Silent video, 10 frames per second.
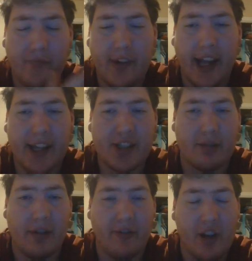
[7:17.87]
ask
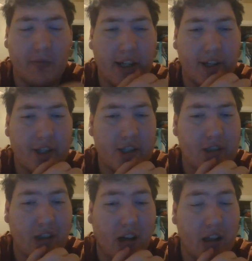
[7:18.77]
them if you want. It's
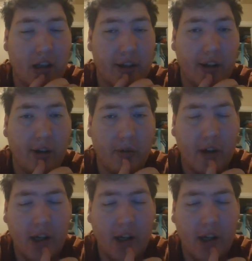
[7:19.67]
all on you.